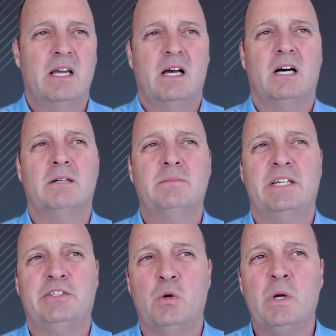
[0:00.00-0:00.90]
Um,
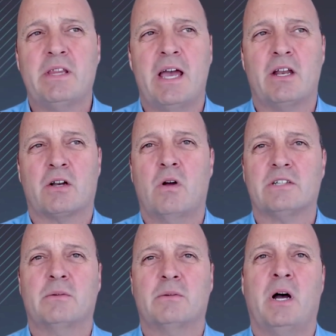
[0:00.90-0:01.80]
and doing that
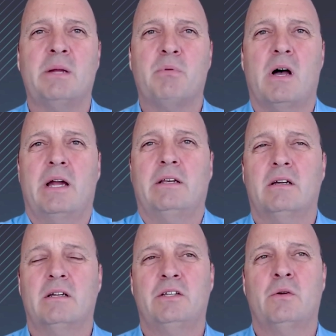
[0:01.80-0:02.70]
across the pipeline,
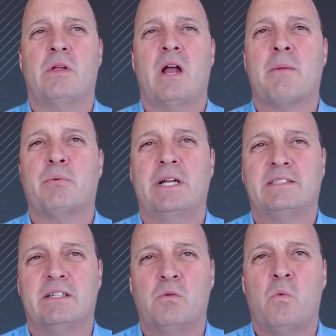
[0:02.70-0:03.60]
you know, that
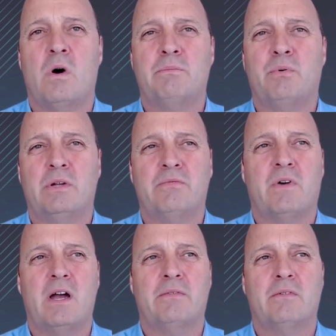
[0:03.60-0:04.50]
operates at
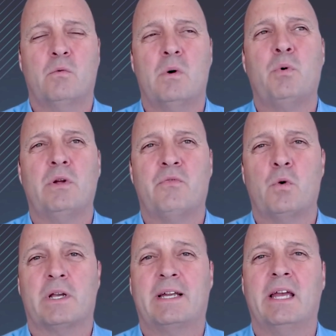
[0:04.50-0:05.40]
1.5 or
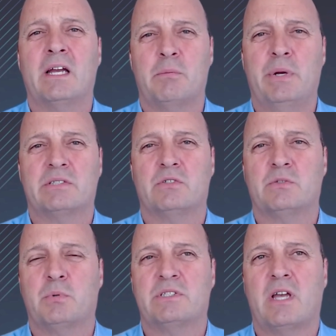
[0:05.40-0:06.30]
1.4
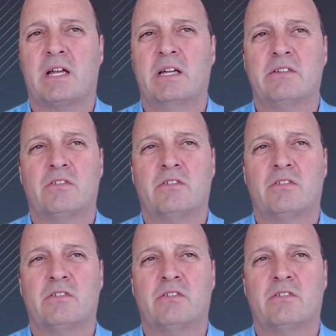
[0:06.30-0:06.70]
gigapixels per second.